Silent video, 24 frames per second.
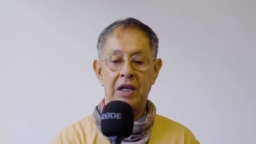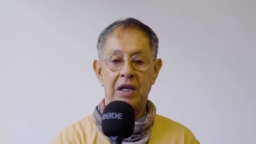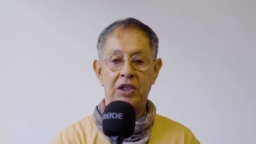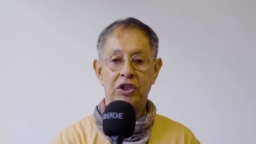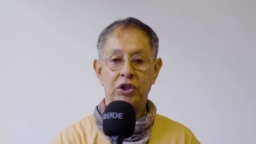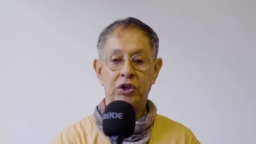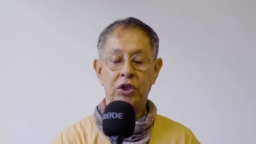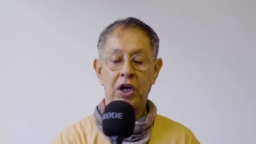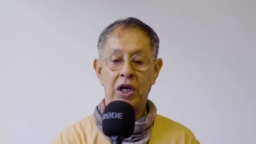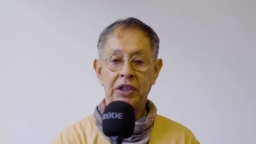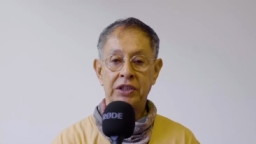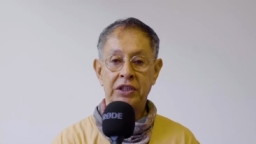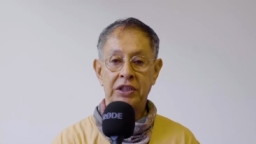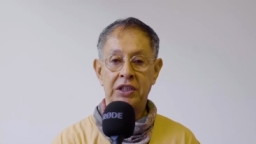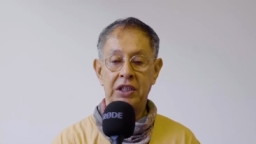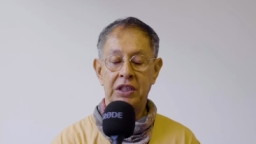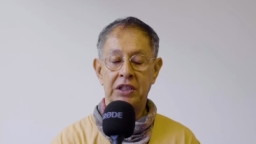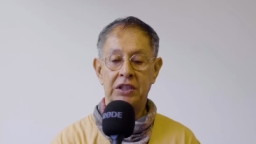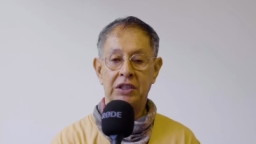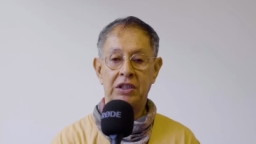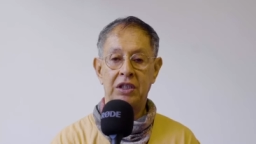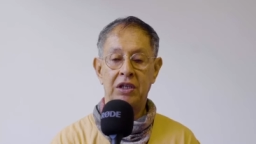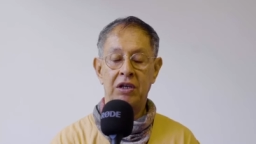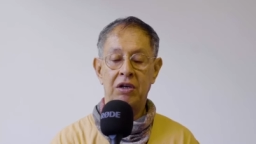
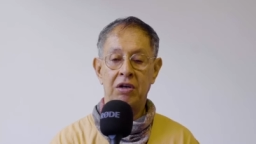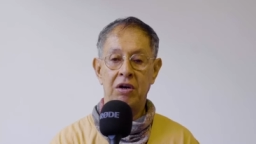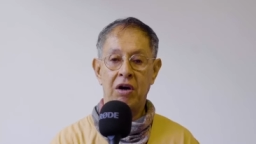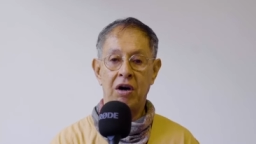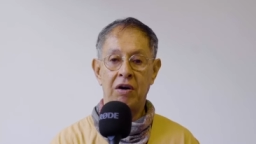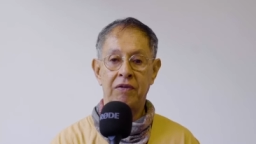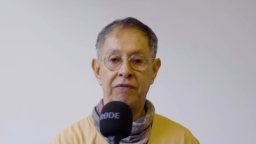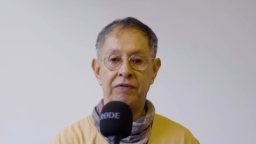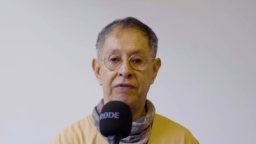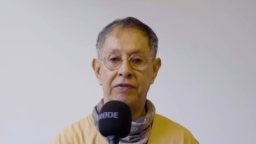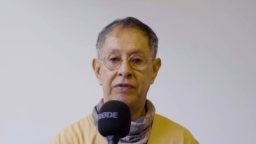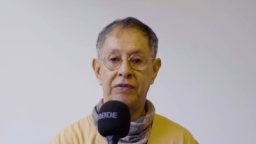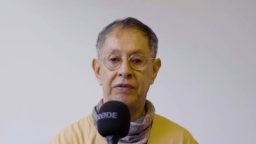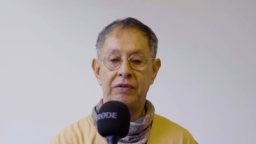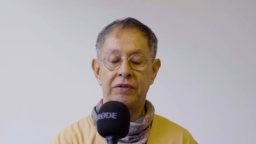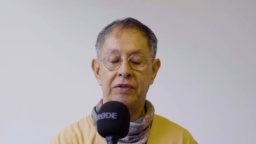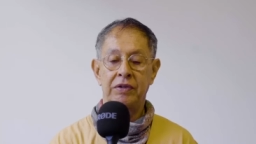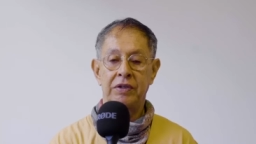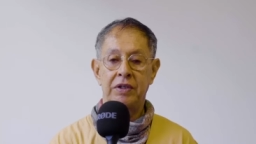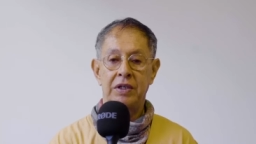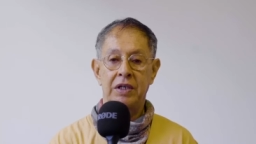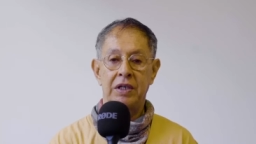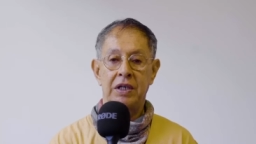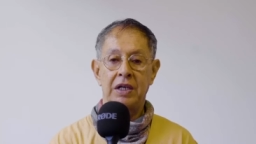justice, love,
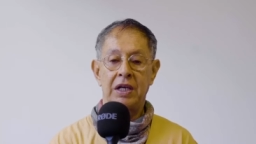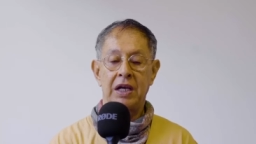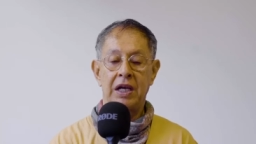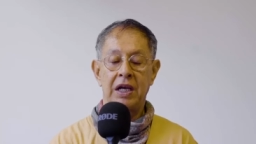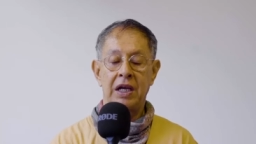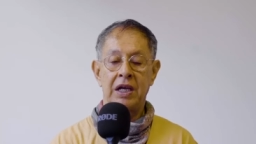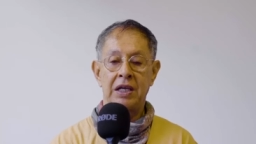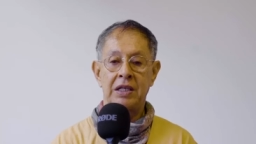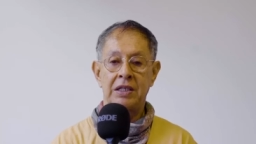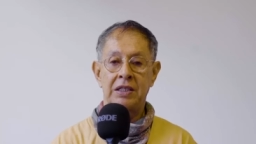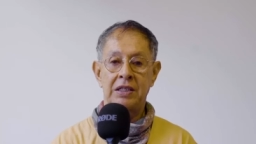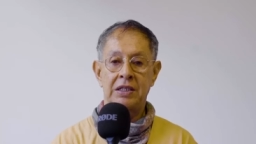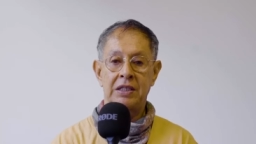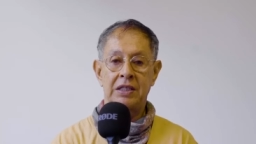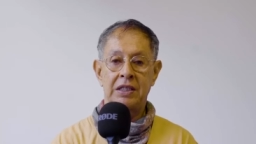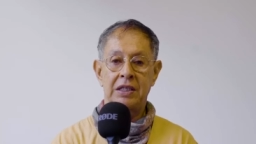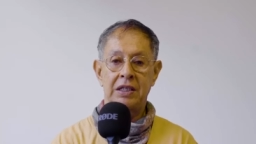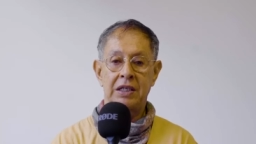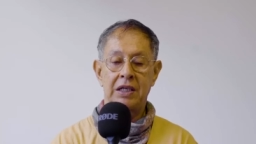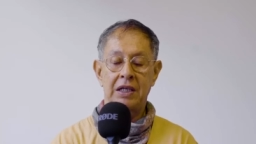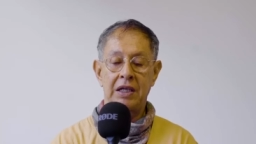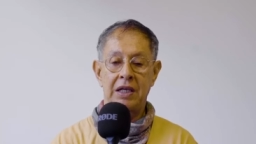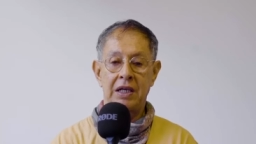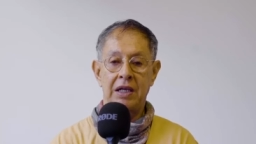and
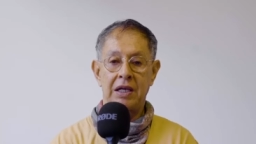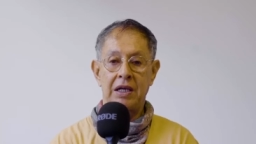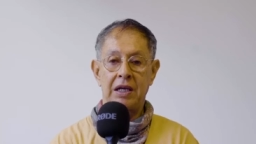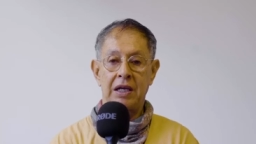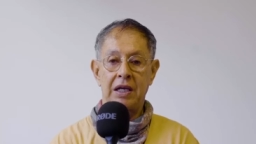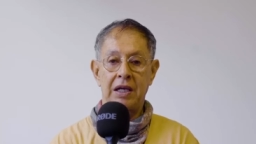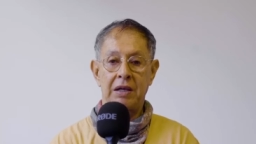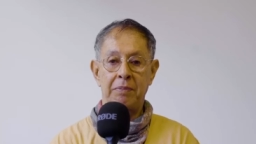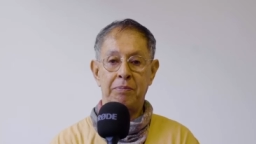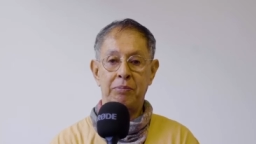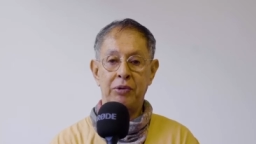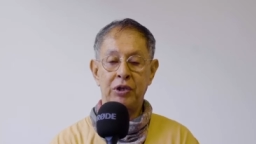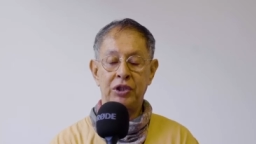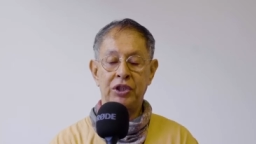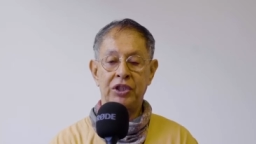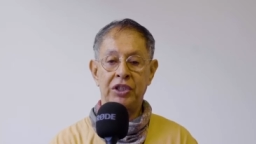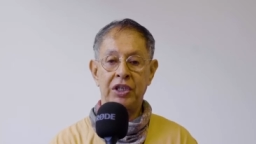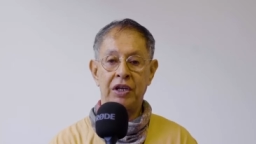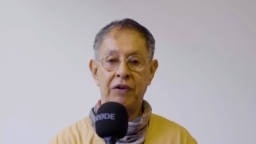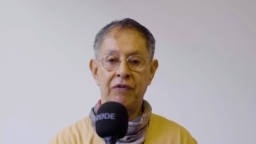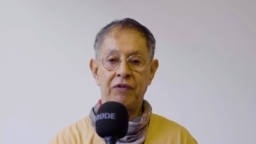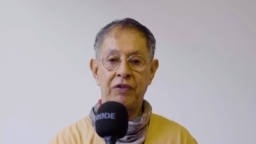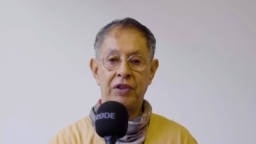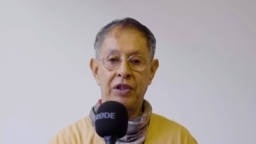
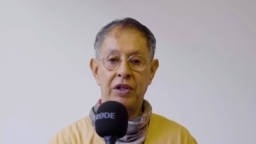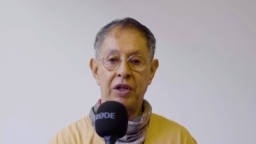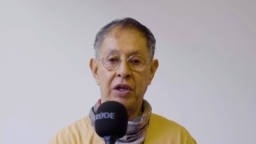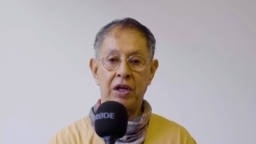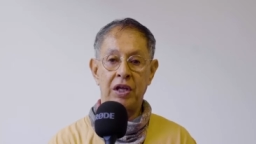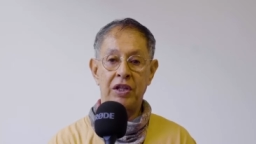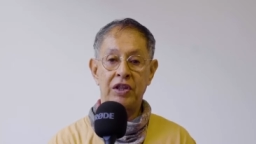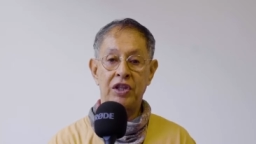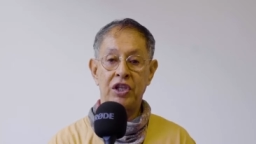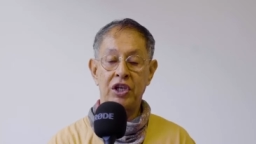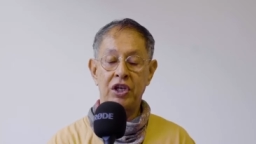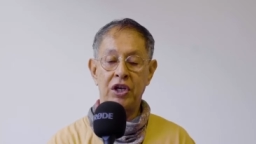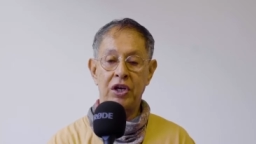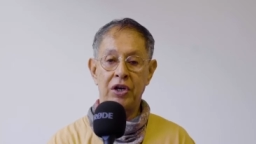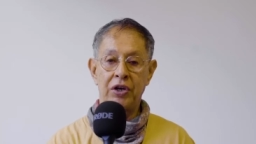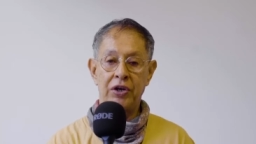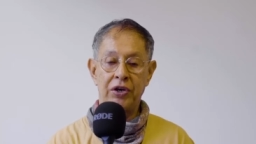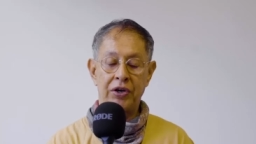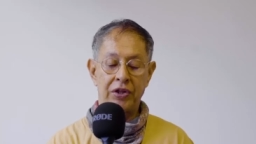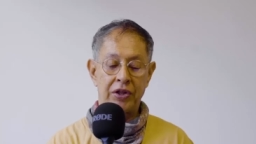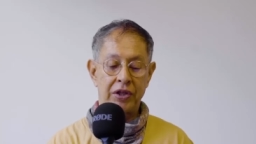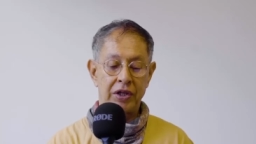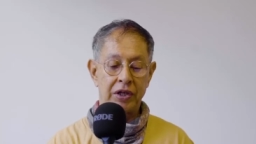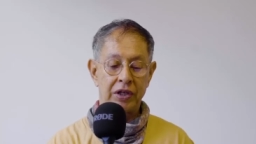preserve the
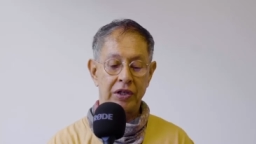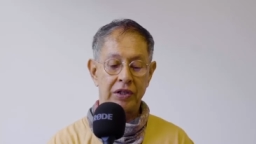earth.